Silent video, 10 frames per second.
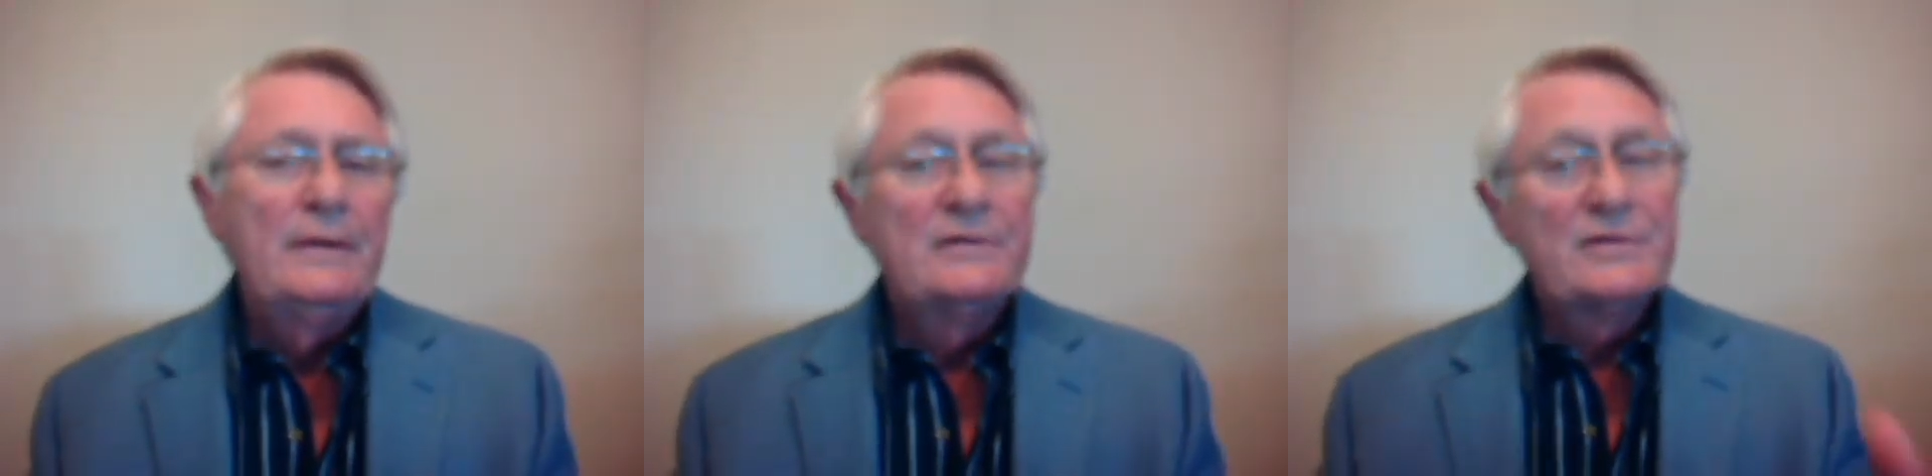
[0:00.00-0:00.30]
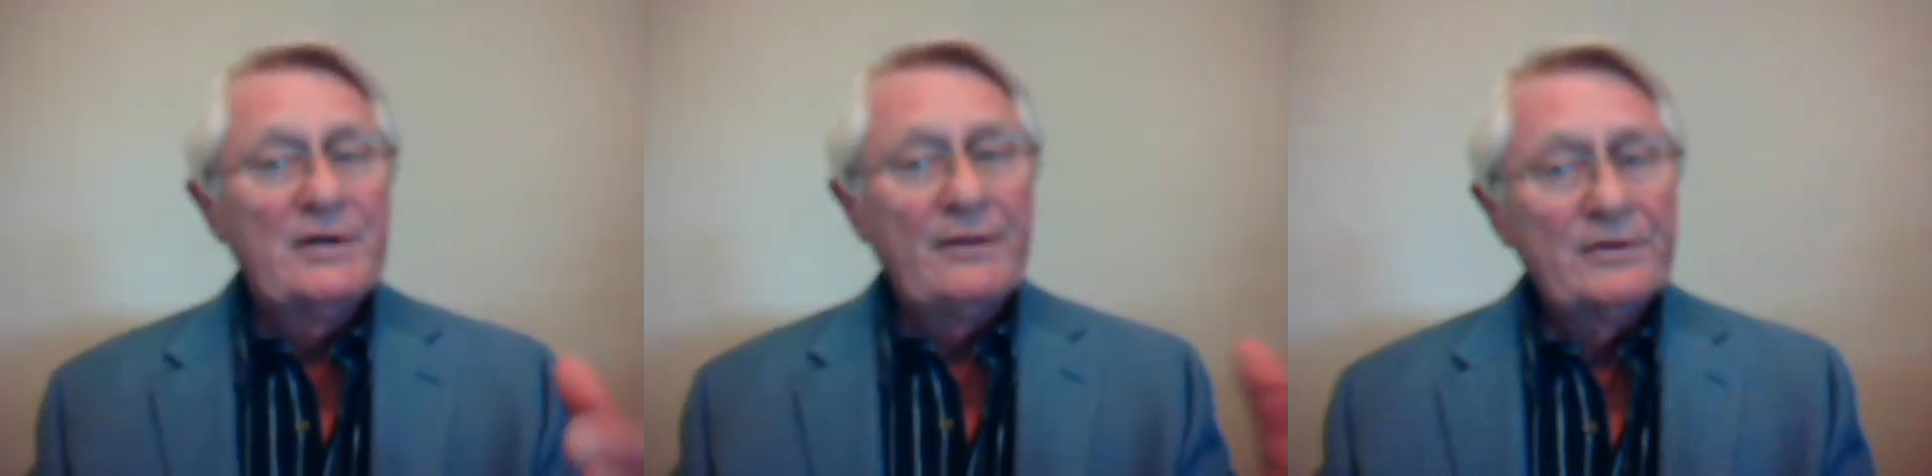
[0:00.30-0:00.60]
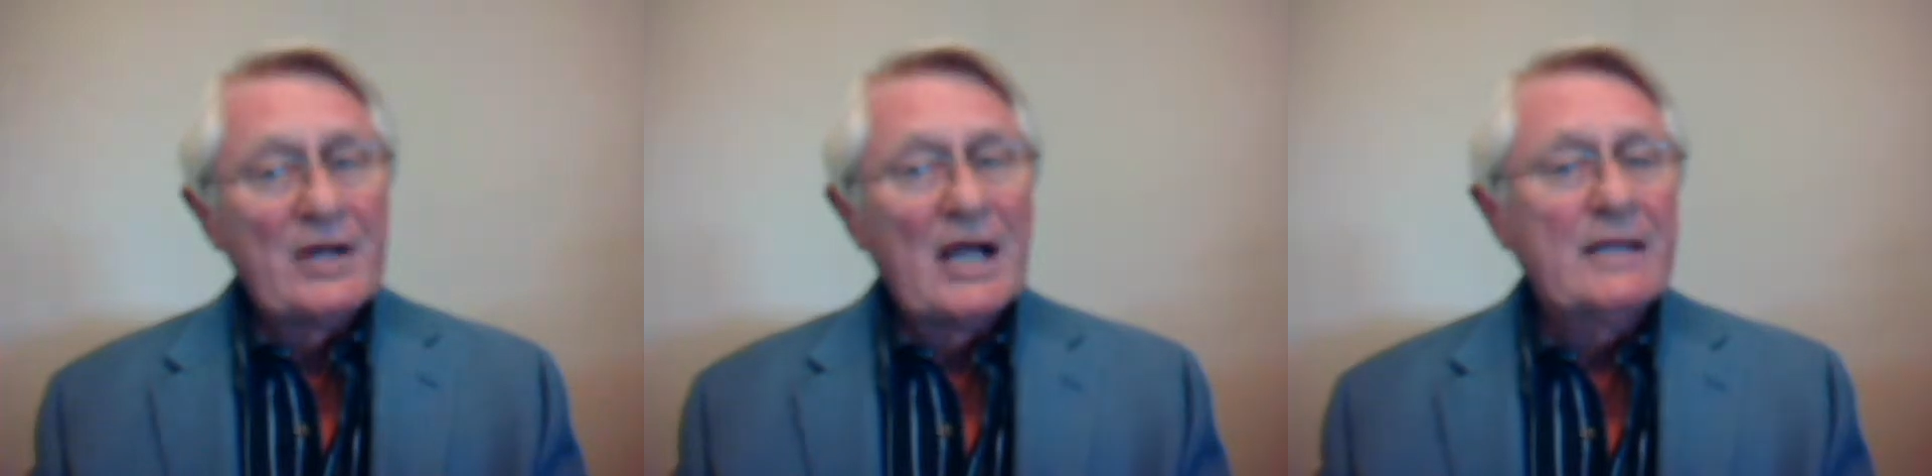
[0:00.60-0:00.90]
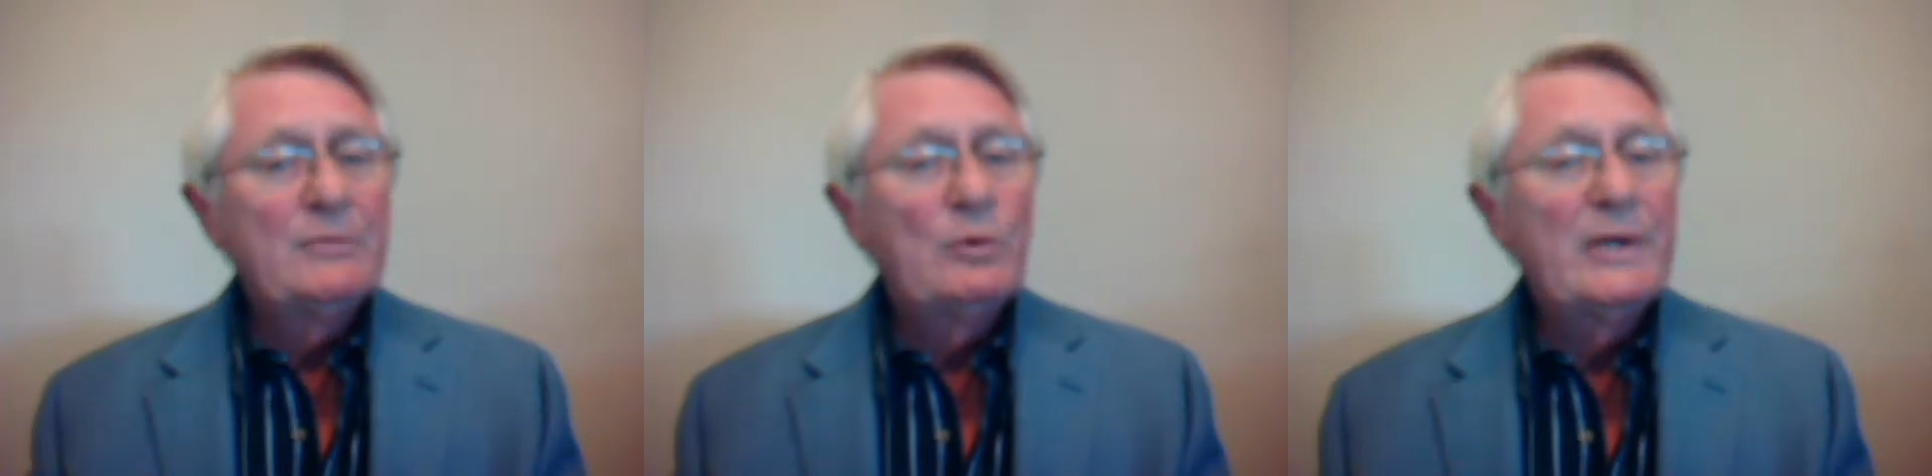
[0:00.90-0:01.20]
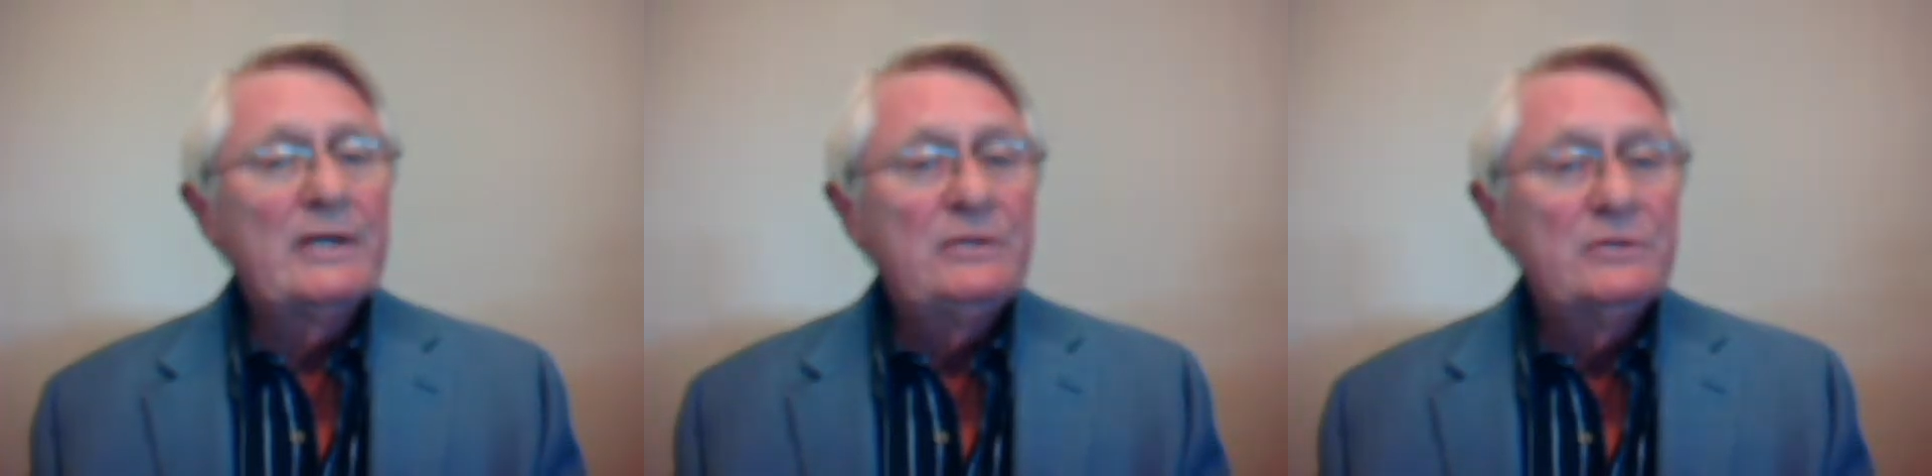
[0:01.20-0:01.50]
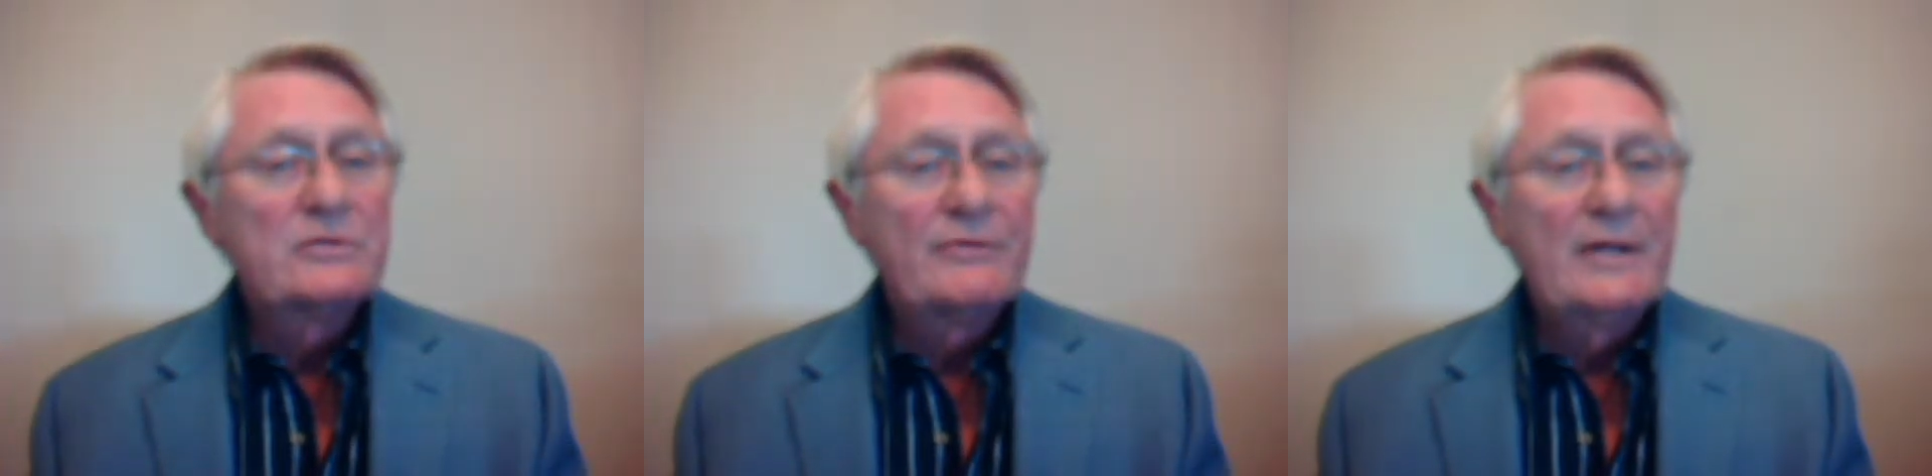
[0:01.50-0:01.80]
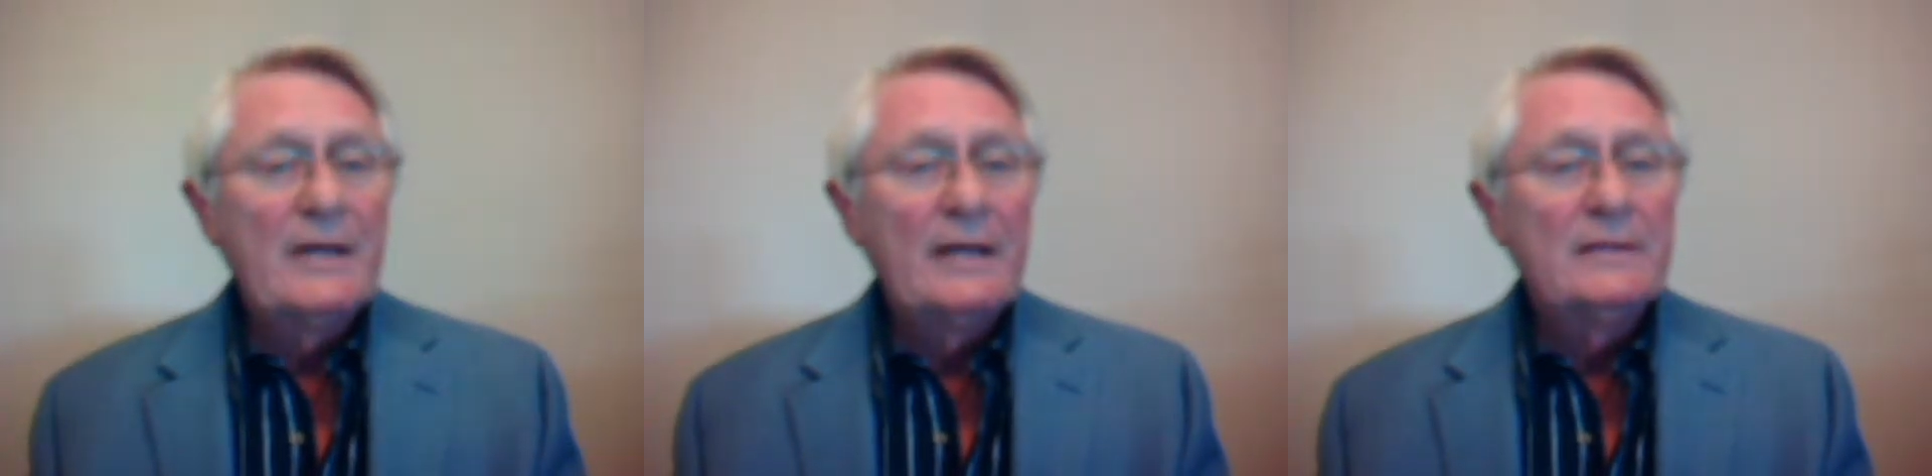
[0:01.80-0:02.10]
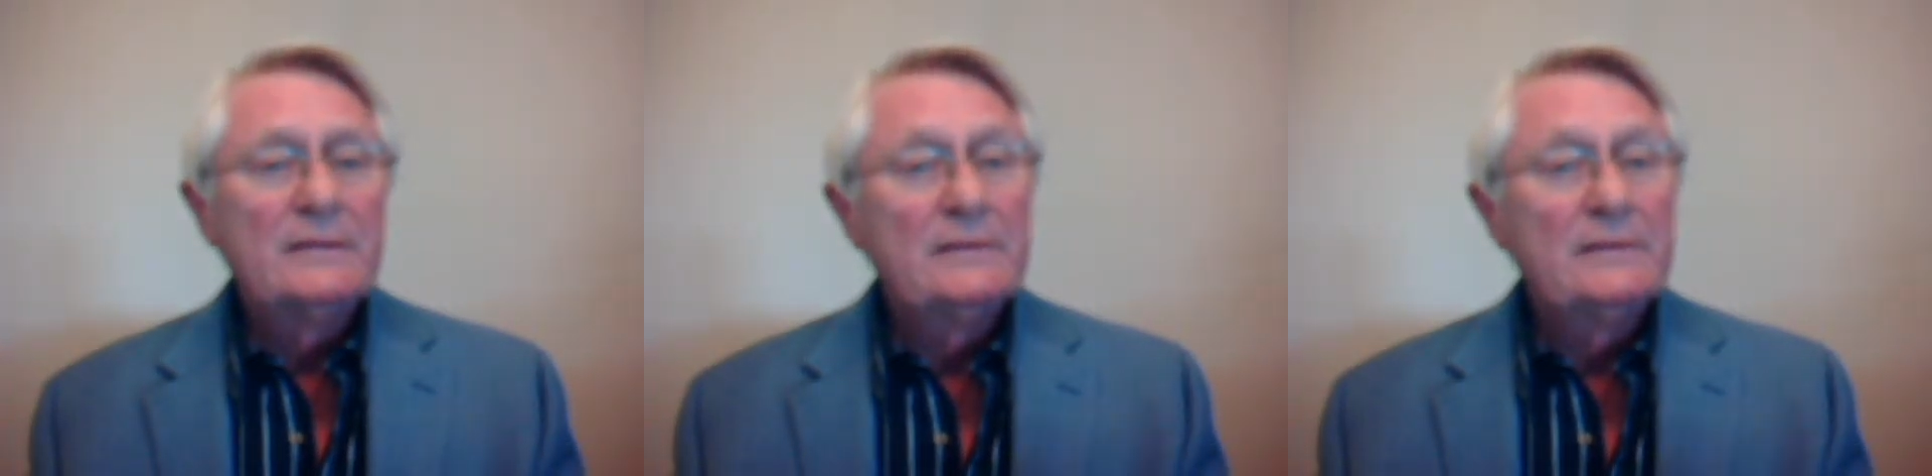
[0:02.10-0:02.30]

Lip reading: there's another document we can use for that.